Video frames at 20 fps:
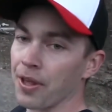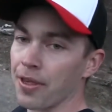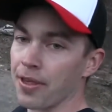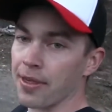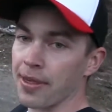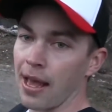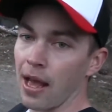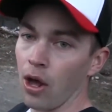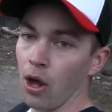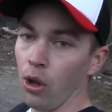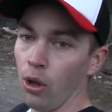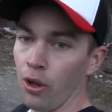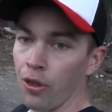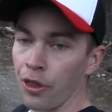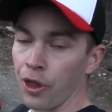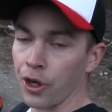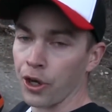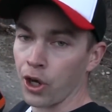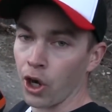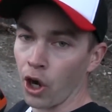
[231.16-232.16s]
to sell
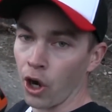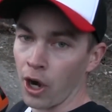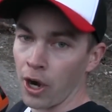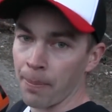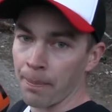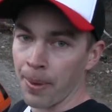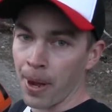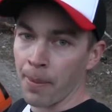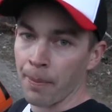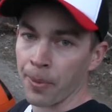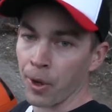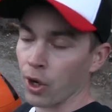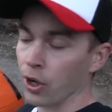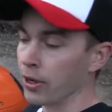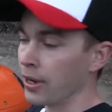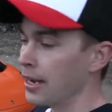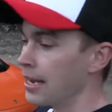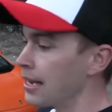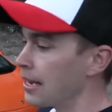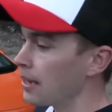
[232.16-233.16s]
the current
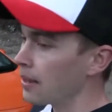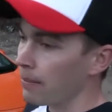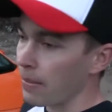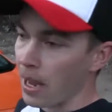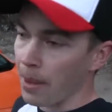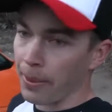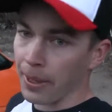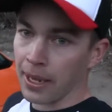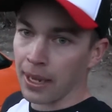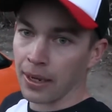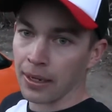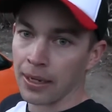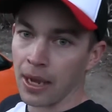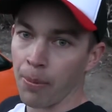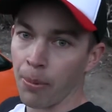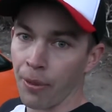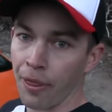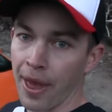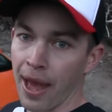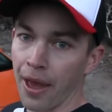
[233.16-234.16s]
bumper, maybe get a
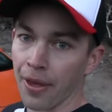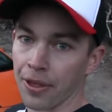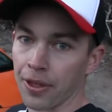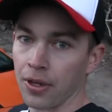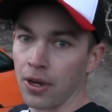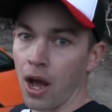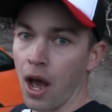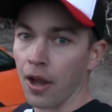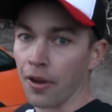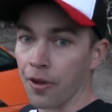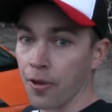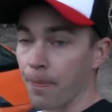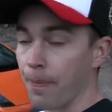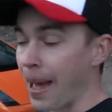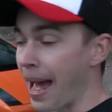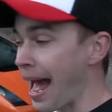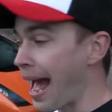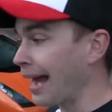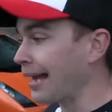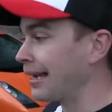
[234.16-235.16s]
couple $1,000s
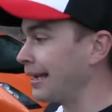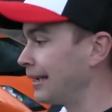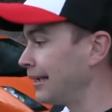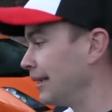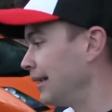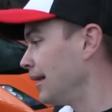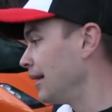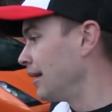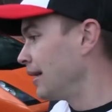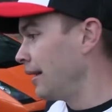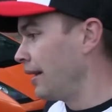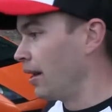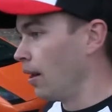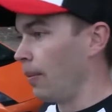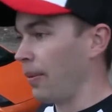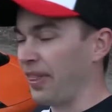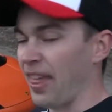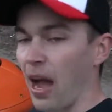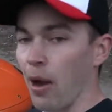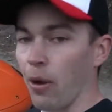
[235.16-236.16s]
back,
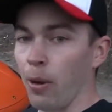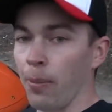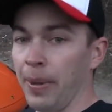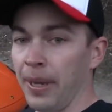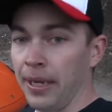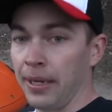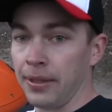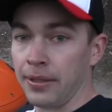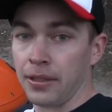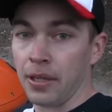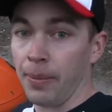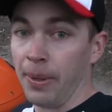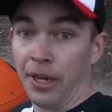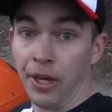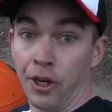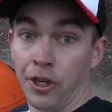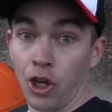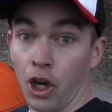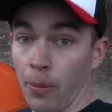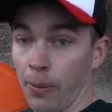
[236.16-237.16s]
but that would be to be
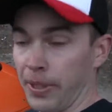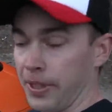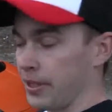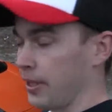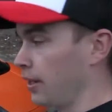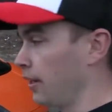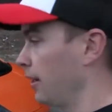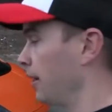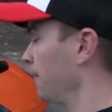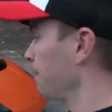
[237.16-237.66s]
determined.